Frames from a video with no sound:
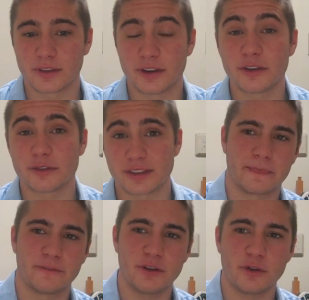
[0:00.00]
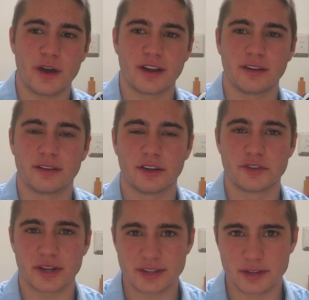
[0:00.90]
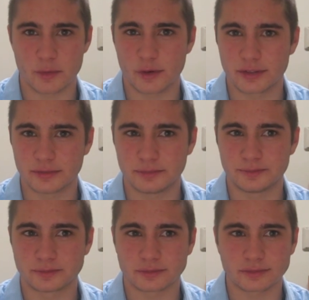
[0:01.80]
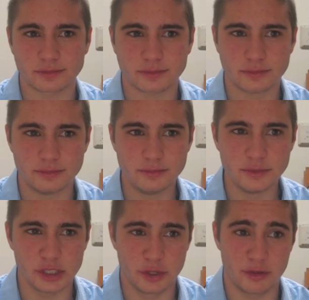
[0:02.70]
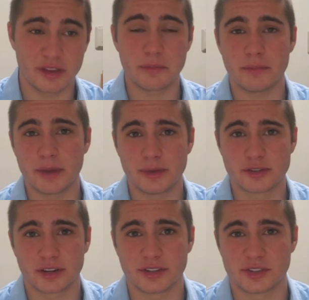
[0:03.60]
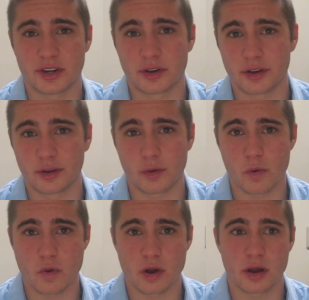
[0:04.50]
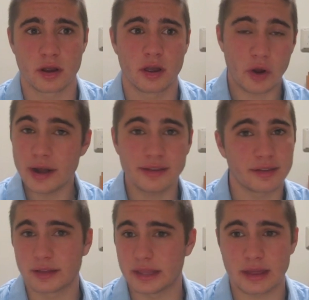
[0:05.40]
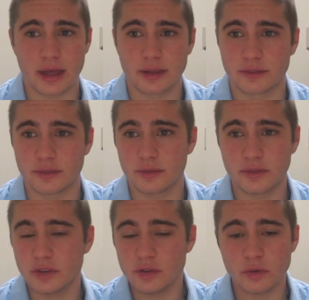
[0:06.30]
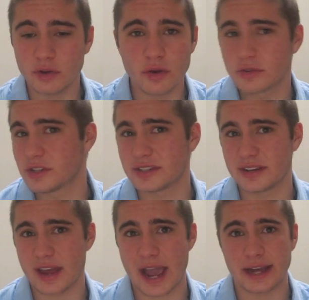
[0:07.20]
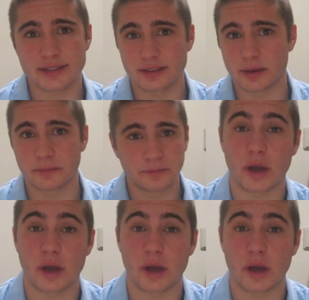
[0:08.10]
Another thing, if you don't know how to address someone you think might be transgender or anything like that, if you don't know, just ask them.